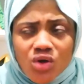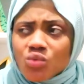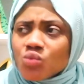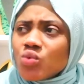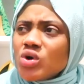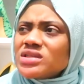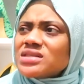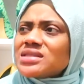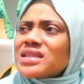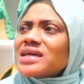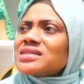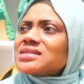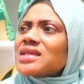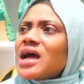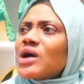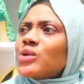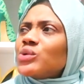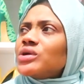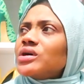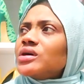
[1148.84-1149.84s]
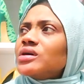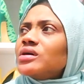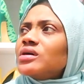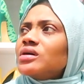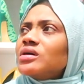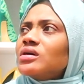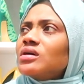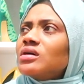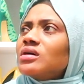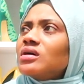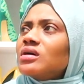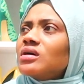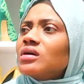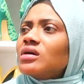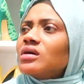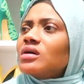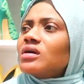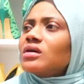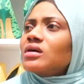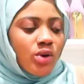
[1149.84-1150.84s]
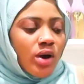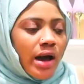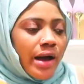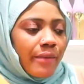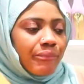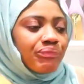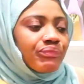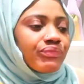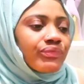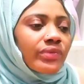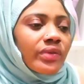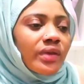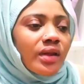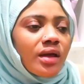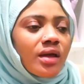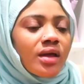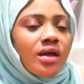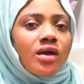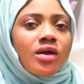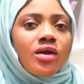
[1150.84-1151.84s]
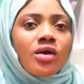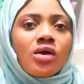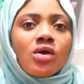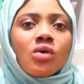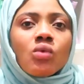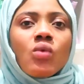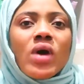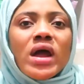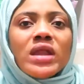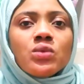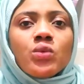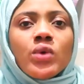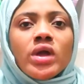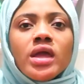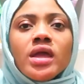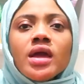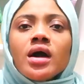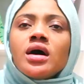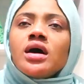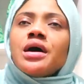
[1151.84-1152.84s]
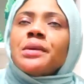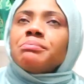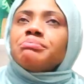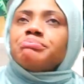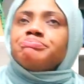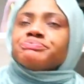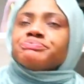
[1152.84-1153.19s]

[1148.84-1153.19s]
what's that sound? So when we got